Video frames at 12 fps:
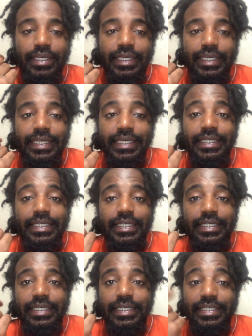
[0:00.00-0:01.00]

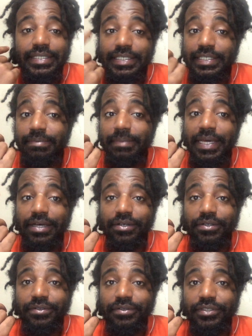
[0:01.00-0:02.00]
he can
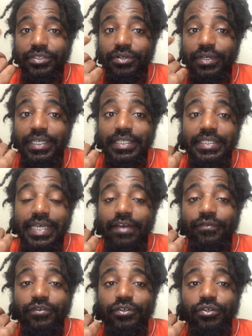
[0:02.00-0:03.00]
smell. So he's
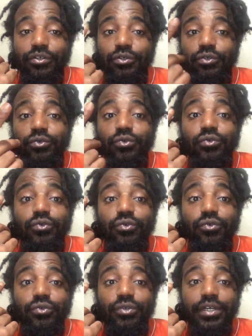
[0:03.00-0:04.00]
after
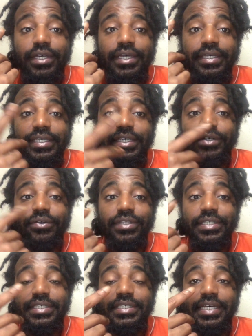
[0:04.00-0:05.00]
who killed
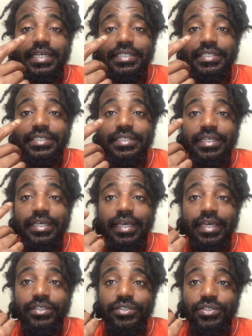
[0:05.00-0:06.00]
the sons.
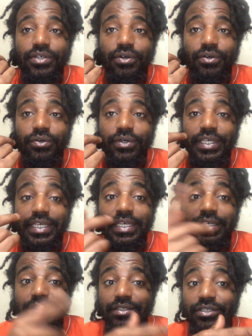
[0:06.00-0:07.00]
And so
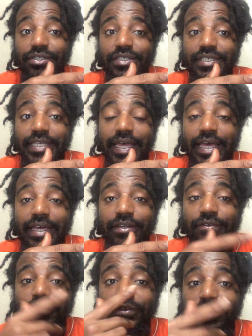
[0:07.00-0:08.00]
he looks
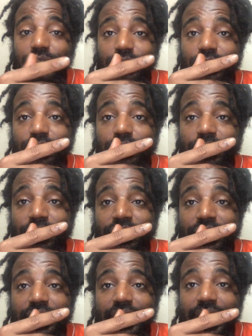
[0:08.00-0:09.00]
at Valu
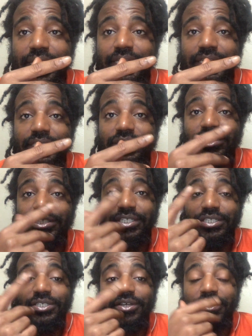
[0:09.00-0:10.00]
And he's
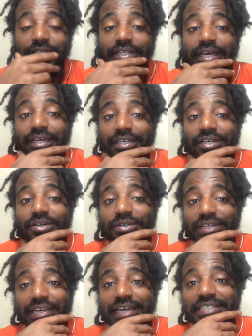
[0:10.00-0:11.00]
just all like,
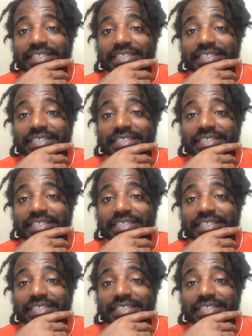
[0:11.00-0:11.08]
okay, I